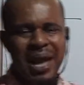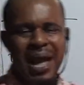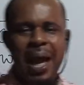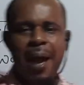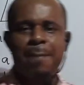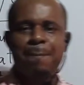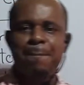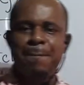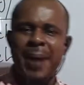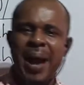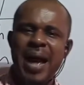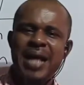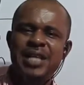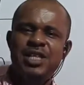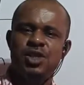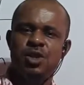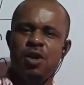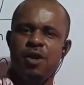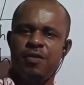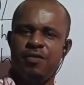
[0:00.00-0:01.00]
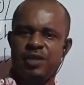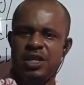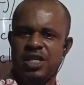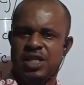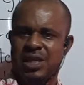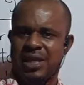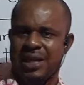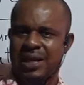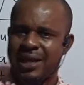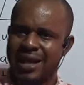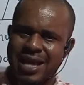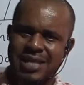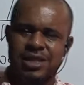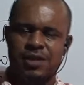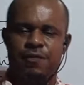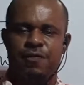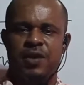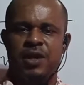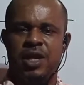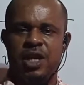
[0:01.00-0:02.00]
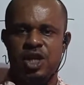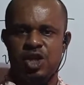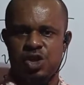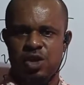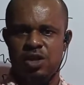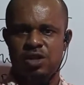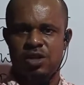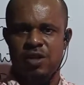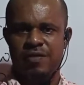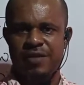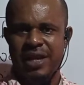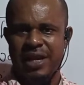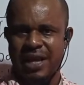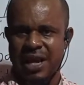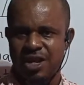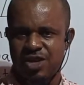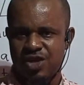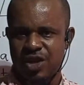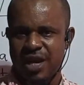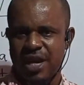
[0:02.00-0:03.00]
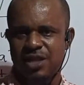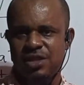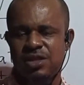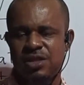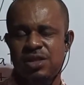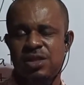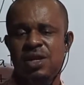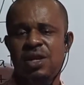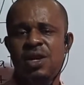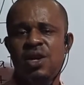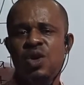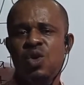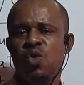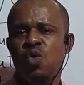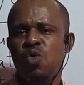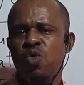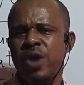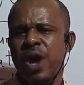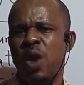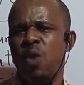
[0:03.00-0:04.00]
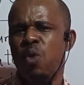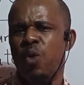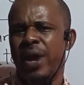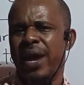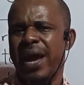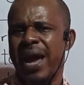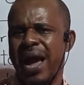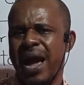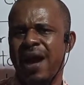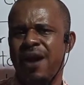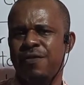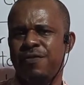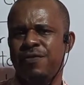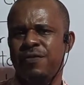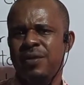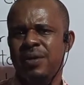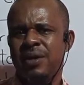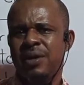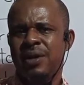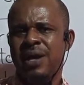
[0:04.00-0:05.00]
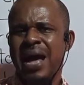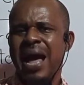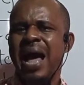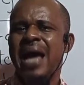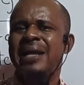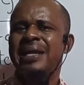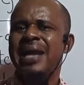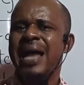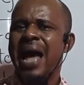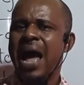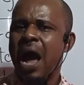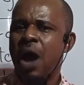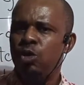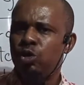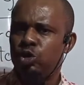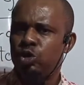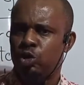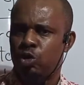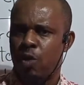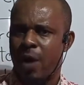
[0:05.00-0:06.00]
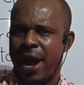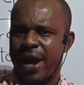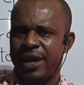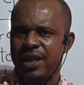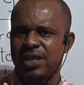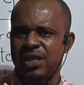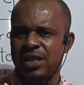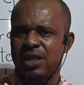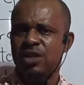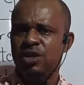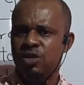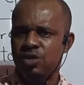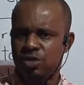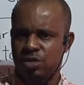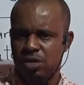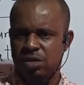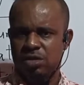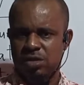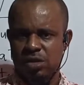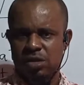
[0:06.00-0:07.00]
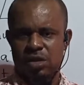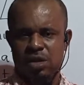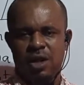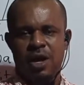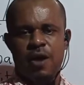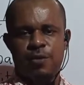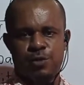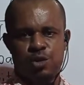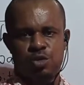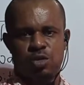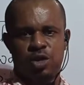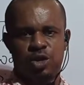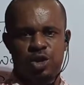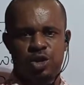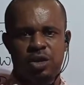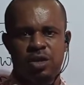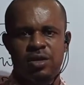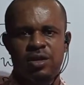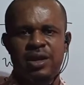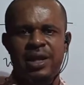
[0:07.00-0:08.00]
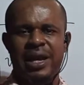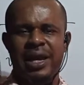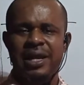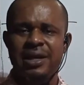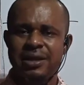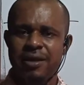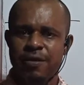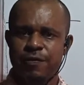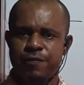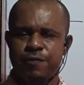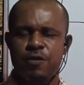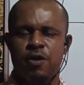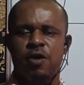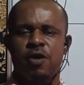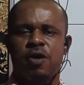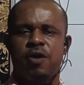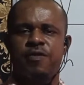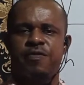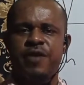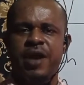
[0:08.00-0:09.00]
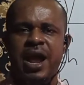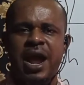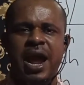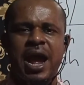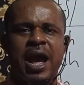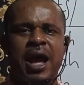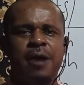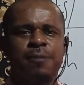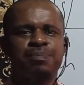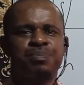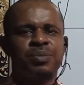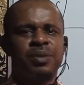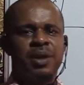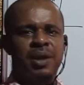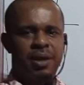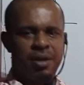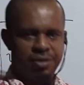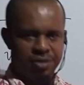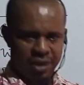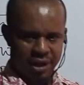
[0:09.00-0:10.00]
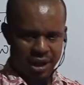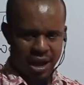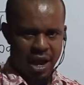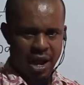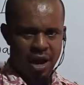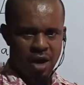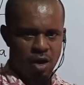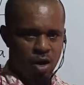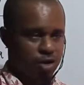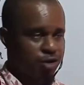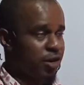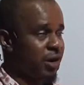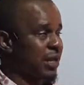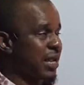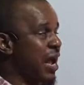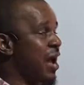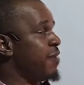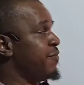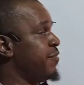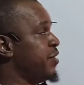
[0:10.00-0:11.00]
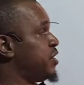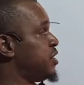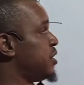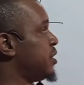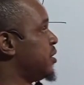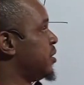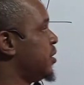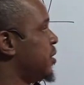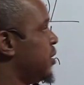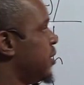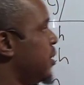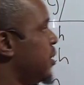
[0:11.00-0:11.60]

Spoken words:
are part of these classifications of the consonants where we have an outright total obstruction in the flow of air in the oral cavity.